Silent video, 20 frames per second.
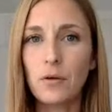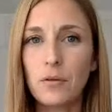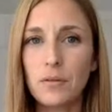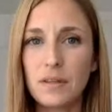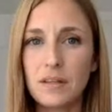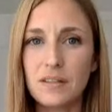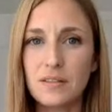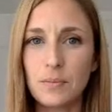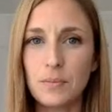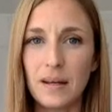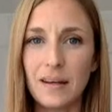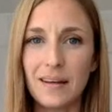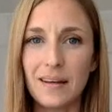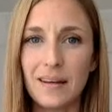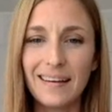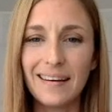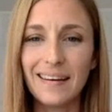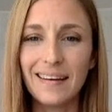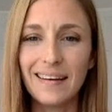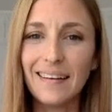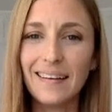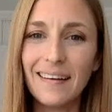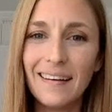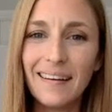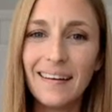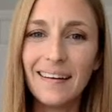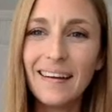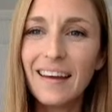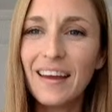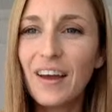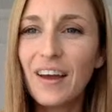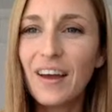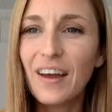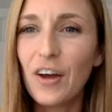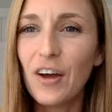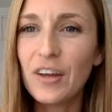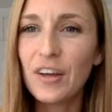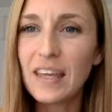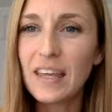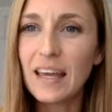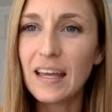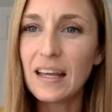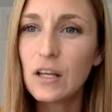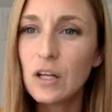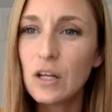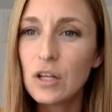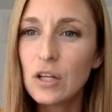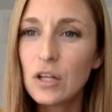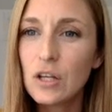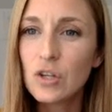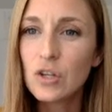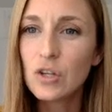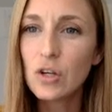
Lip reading: on this one. Okay, so